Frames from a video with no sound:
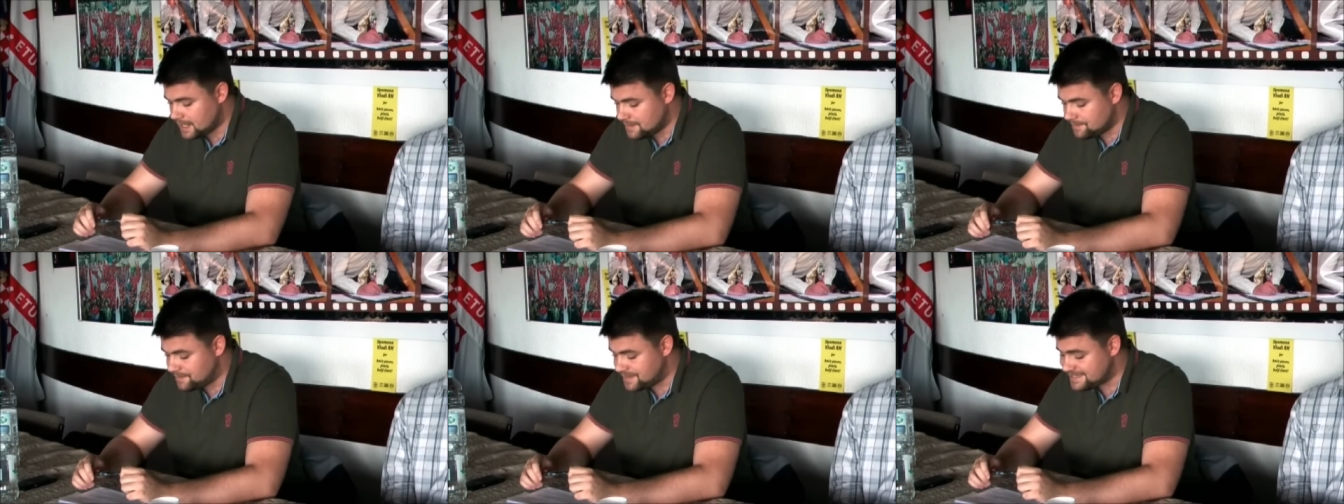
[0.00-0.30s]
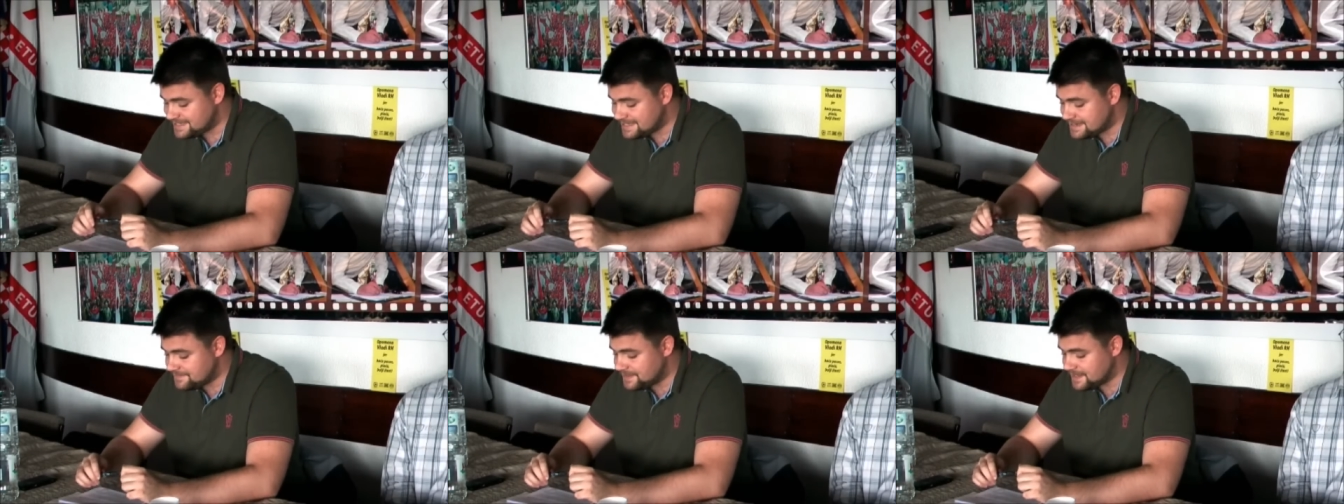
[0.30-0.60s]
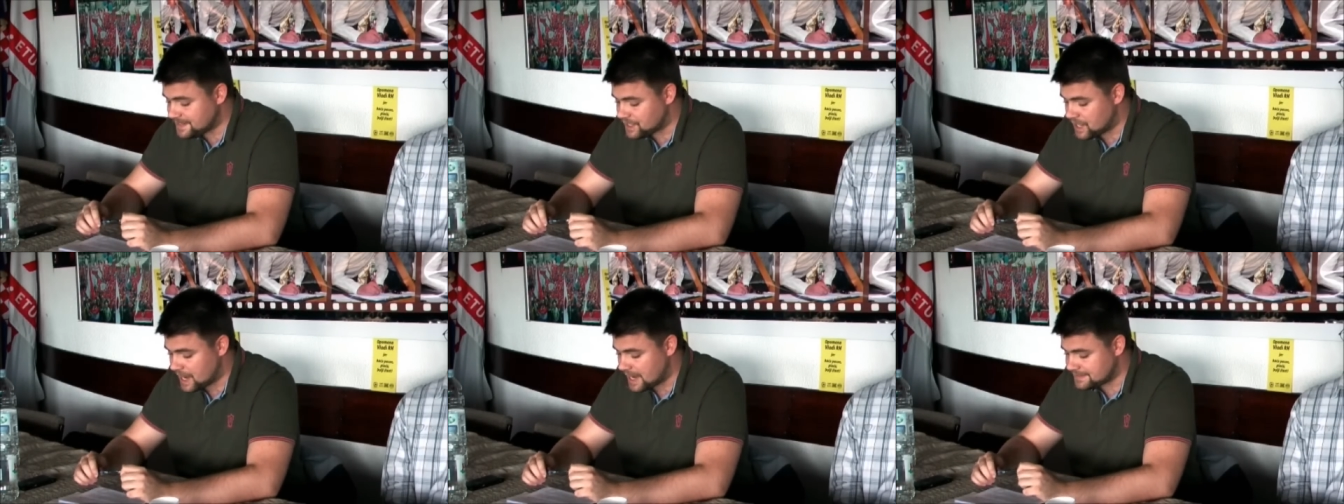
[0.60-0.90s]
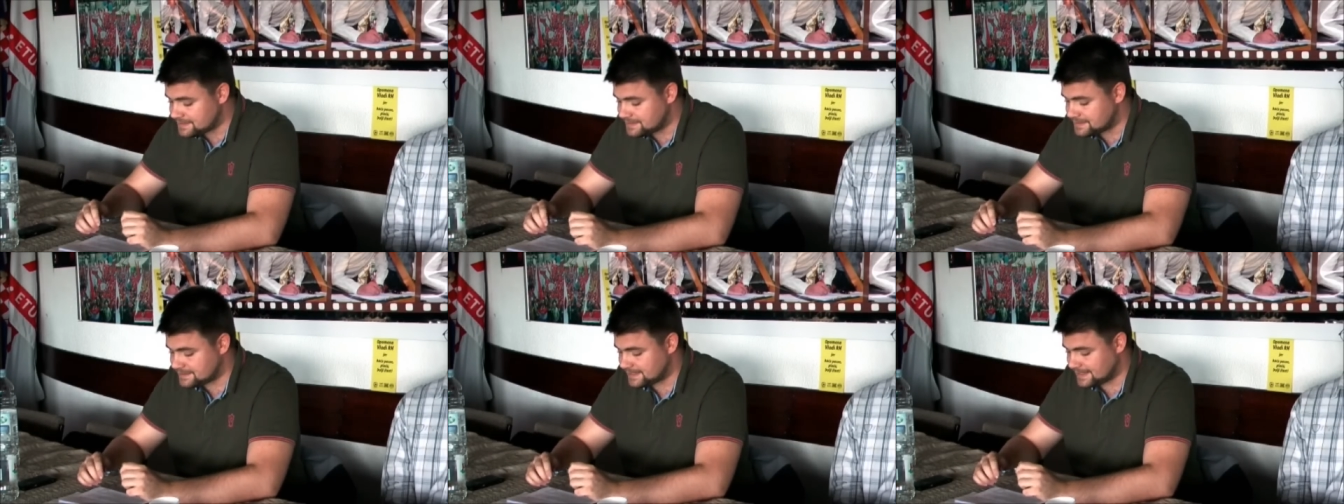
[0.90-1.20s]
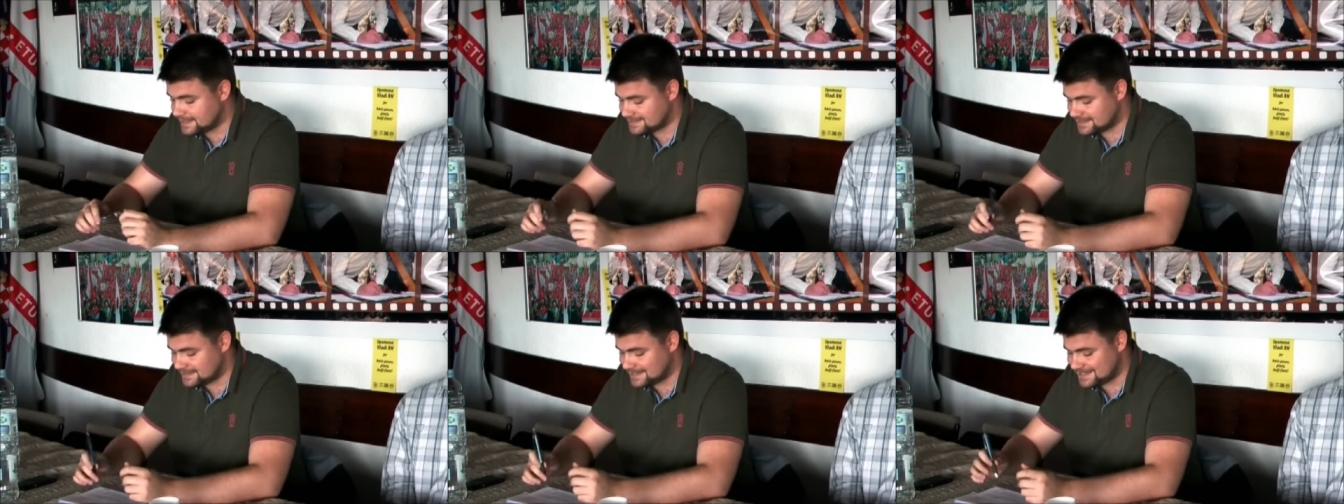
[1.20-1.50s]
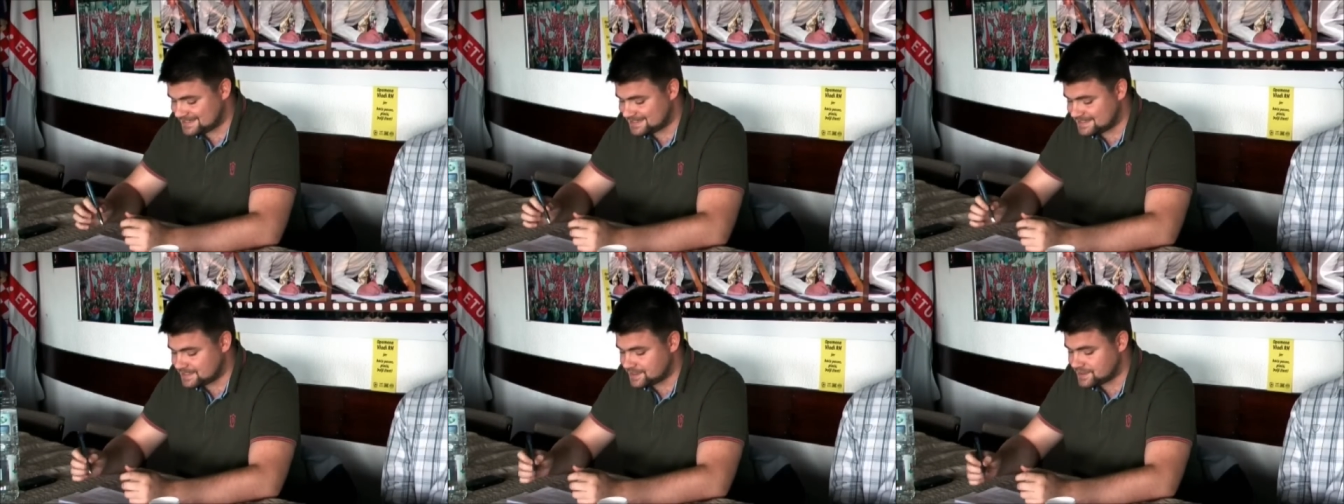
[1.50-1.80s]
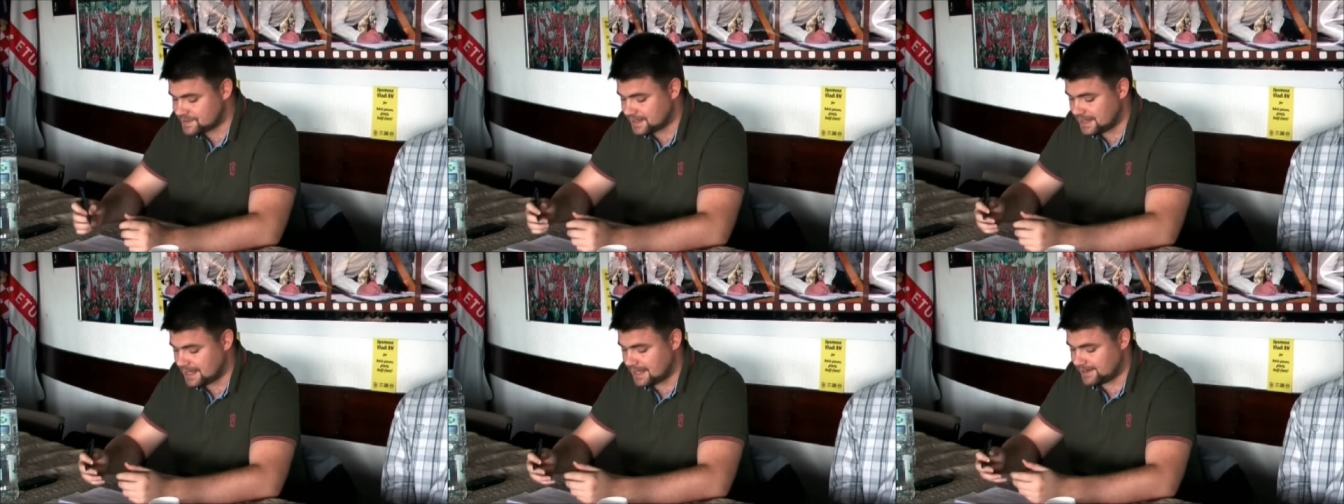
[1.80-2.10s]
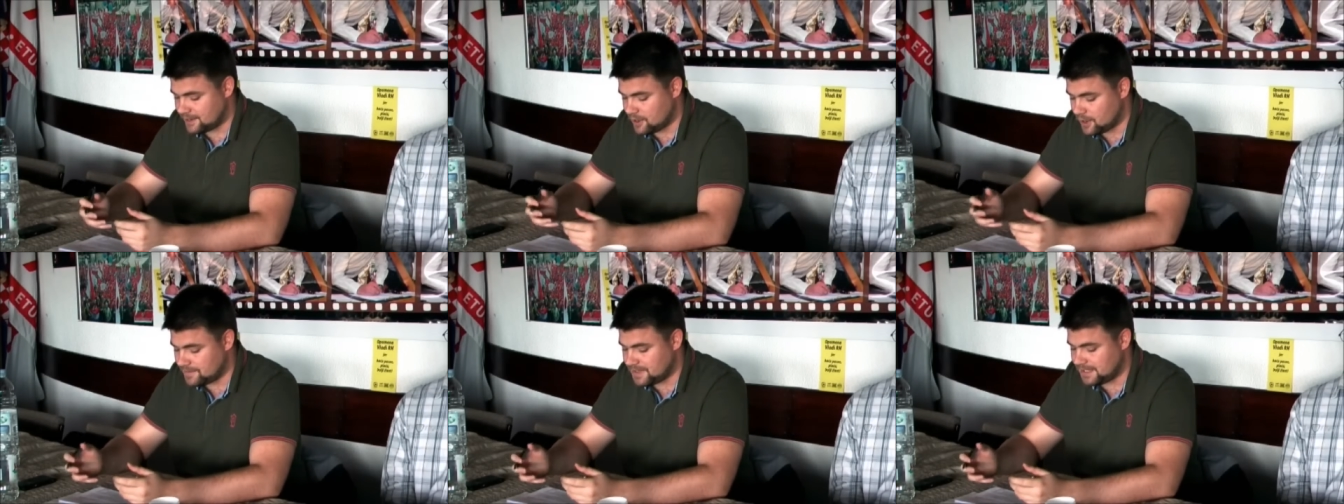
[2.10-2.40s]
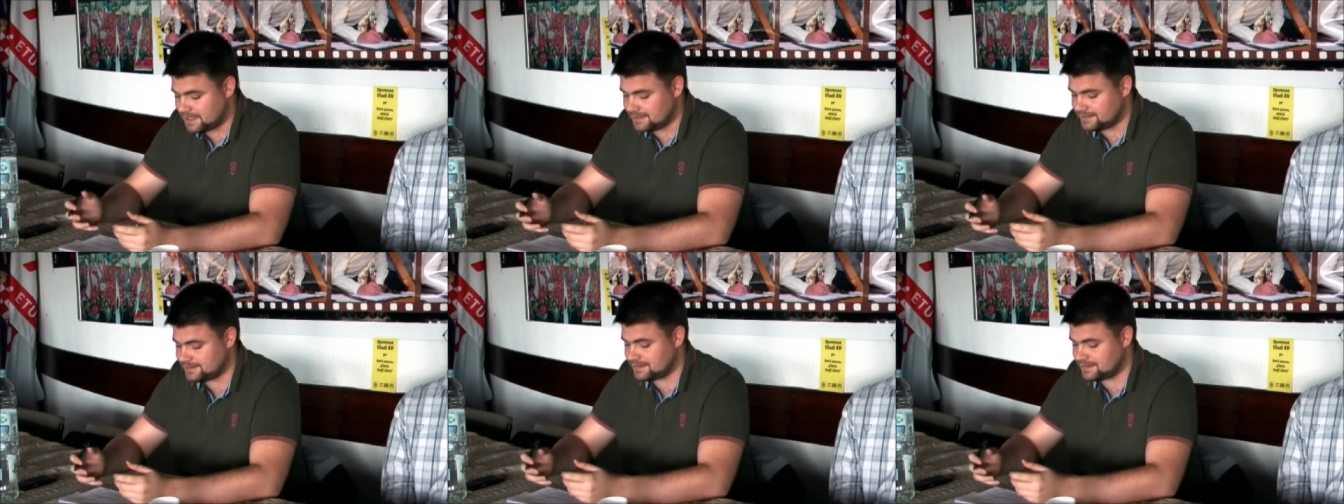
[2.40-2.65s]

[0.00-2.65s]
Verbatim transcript: perceived the crisis as an external anomaly